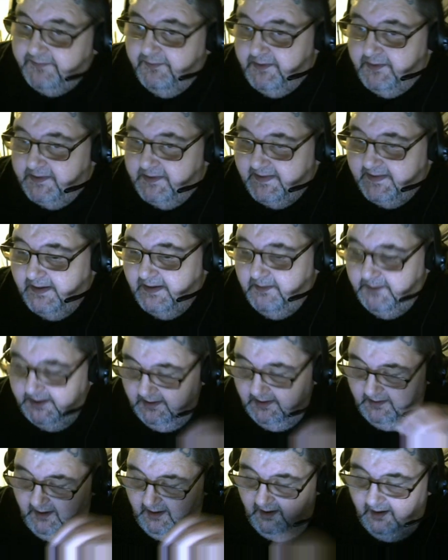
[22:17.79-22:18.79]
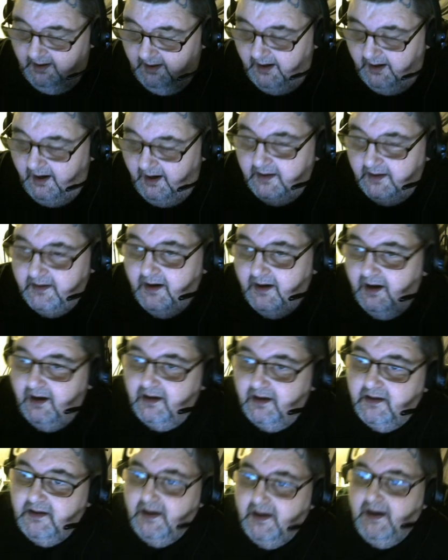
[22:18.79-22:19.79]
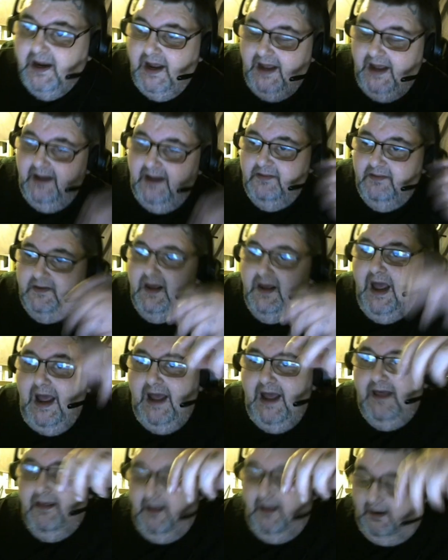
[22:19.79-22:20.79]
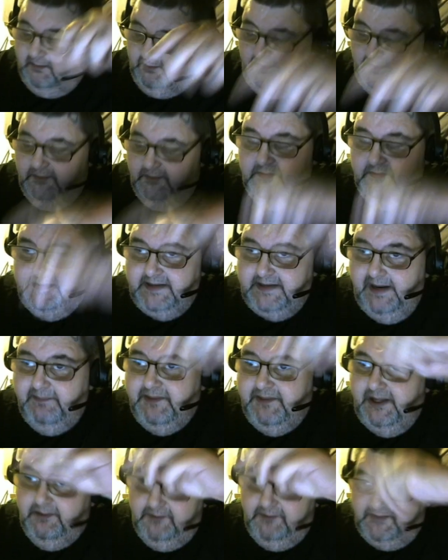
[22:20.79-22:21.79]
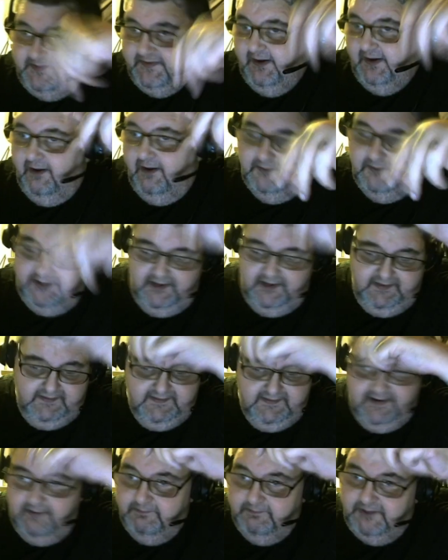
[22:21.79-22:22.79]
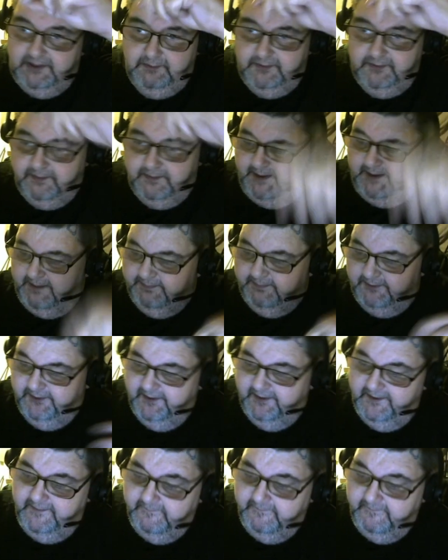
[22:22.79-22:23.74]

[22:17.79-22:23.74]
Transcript: the cinnamon on and I'm going to do the same thing with the salt and the same thing with the pepper,